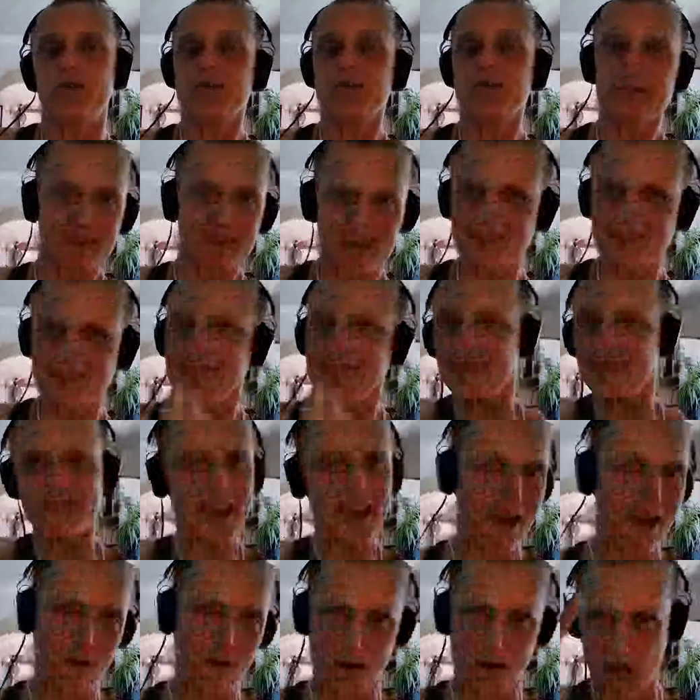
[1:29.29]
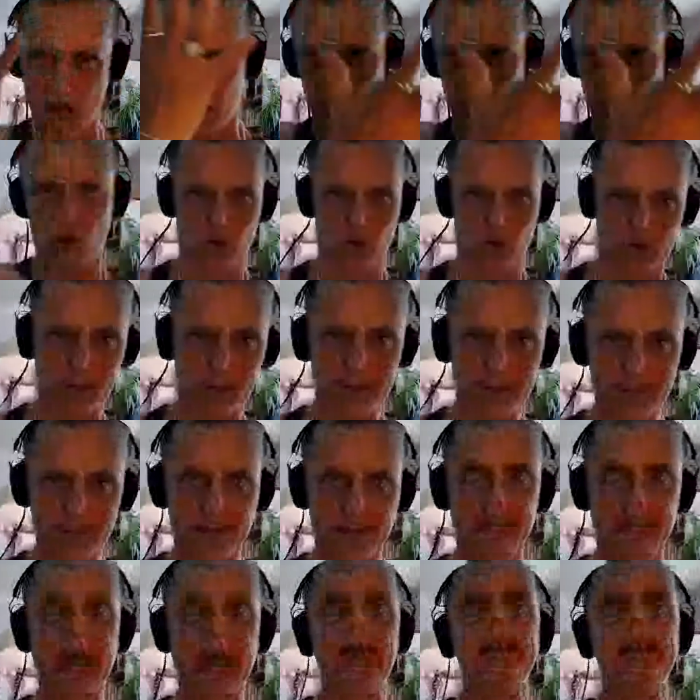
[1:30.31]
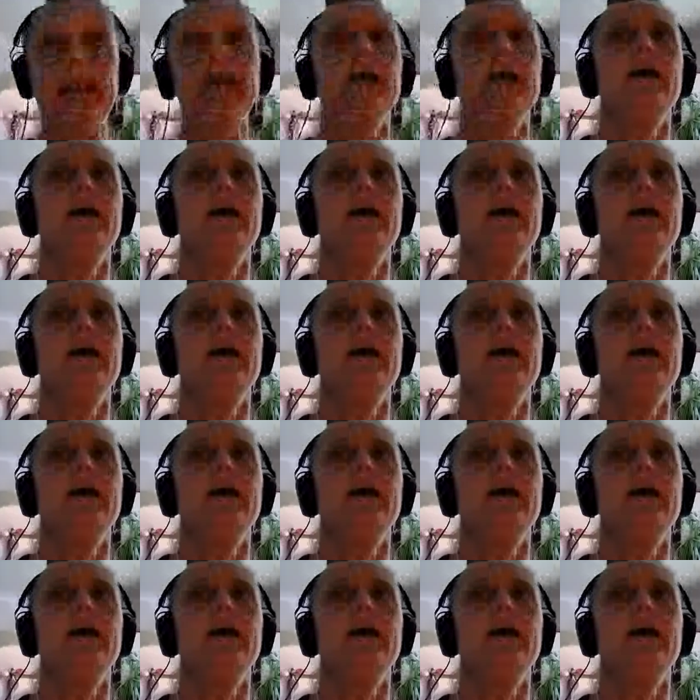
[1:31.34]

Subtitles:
This is how I look, okay?